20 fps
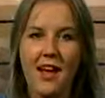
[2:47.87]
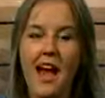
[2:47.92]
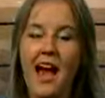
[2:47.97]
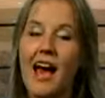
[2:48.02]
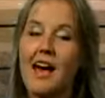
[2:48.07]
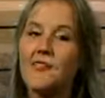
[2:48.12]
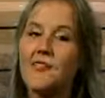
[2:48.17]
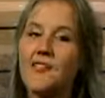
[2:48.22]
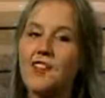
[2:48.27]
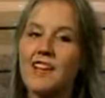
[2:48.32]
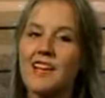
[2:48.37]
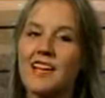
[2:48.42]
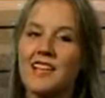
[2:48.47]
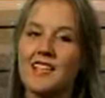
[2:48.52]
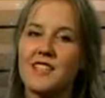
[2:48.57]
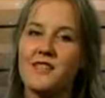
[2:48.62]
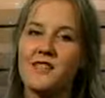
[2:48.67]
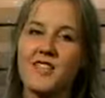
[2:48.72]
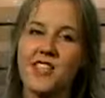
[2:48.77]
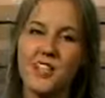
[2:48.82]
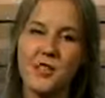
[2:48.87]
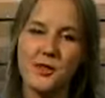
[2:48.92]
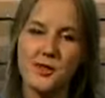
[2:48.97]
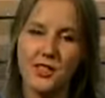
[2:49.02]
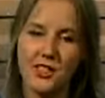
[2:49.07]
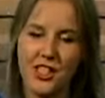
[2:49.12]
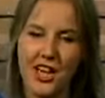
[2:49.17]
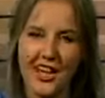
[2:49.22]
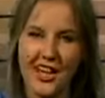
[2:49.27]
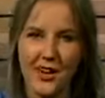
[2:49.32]
And for the latest
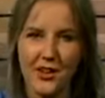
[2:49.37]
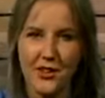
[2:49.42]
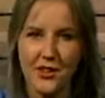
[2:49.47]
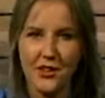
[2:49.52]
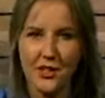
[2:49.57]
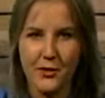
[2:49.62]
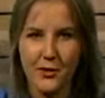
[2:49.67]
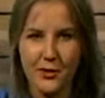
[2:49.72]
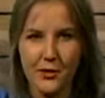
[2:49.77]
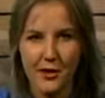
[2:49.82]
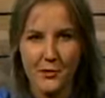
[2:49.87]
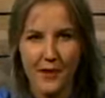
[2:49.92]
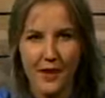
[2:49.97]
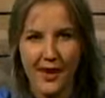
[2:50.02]
videos, check out our YouTube